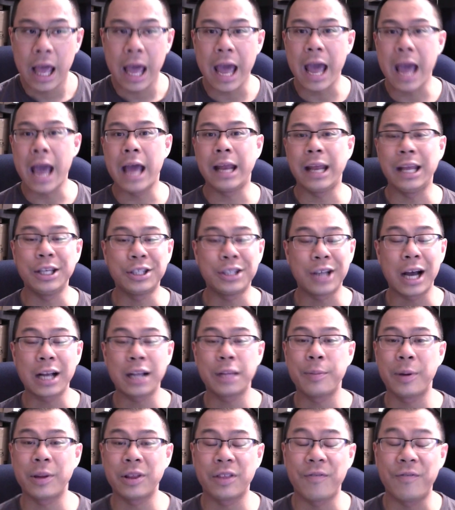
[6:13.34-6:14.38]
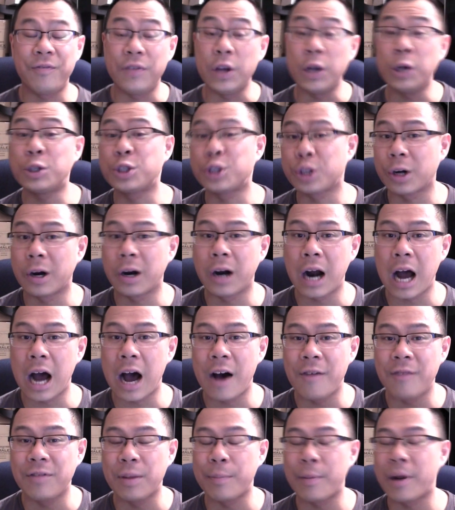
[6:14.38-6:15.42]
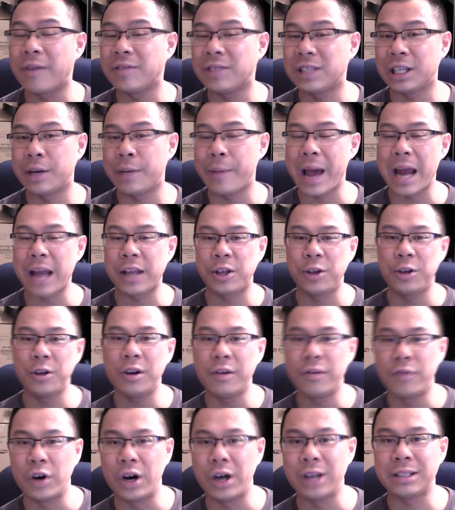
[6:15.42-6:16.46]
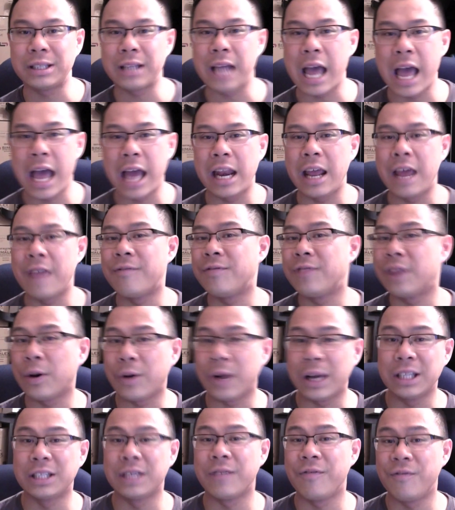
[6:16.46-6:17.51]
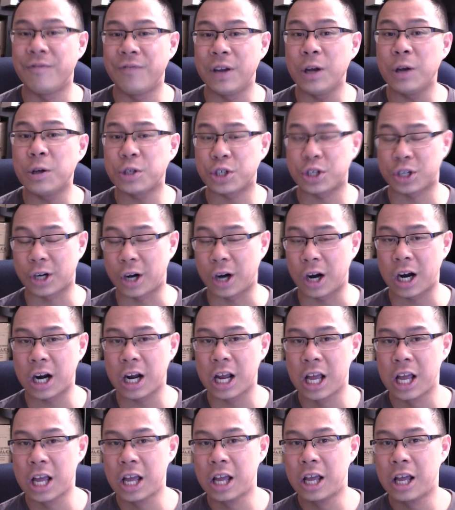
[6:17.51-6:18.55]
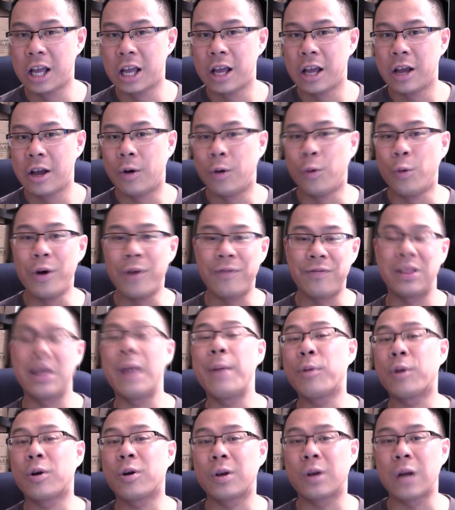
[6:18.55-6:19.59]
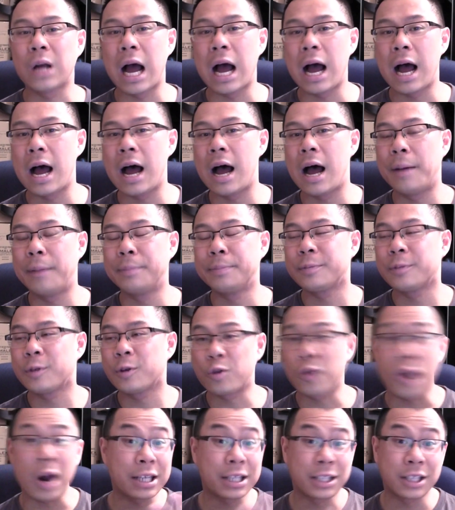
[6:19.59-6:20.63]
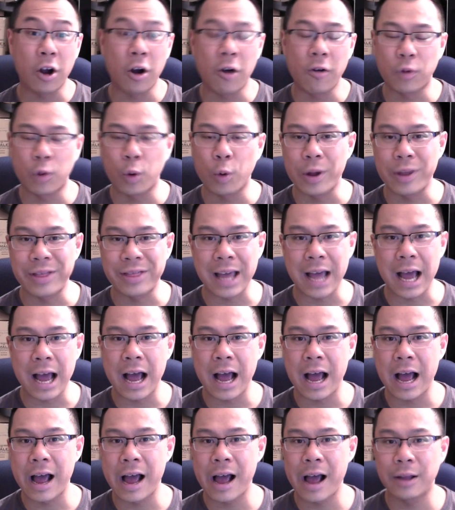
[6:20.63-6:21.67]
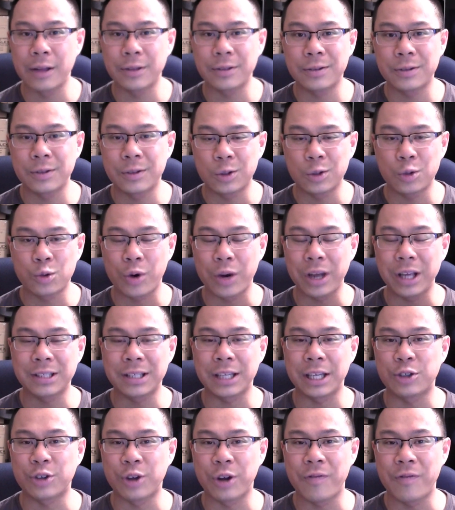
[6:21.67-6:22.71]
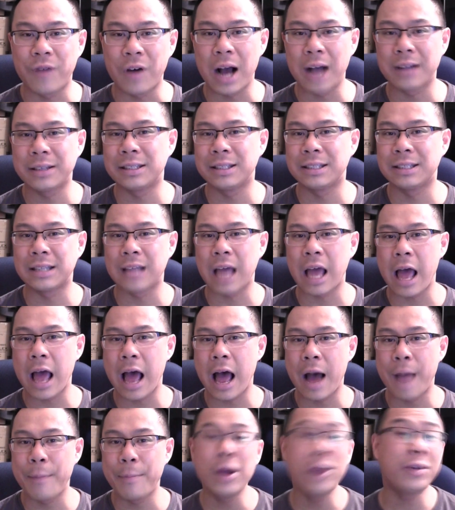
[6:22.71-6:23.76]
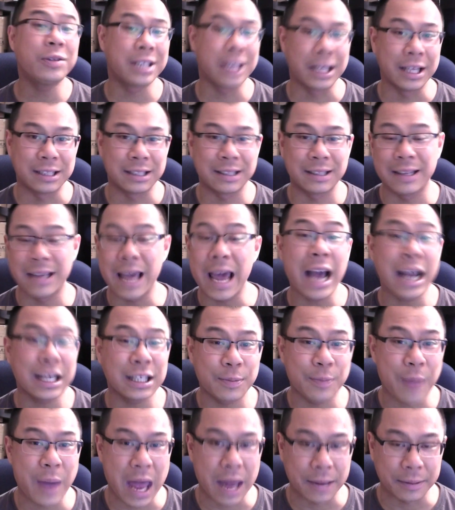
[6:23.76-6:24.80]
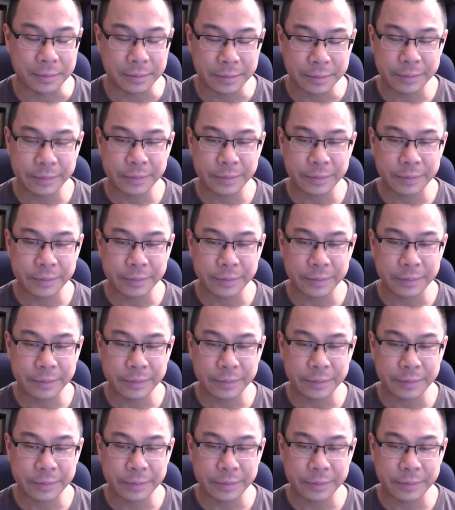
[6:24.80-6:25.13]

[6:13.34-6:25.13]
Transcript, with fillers: And he talked about the future of the Marvel Cinematic Universe, and if there is a future with them crossing over with 20th Century Fox's mutants, the X-Men.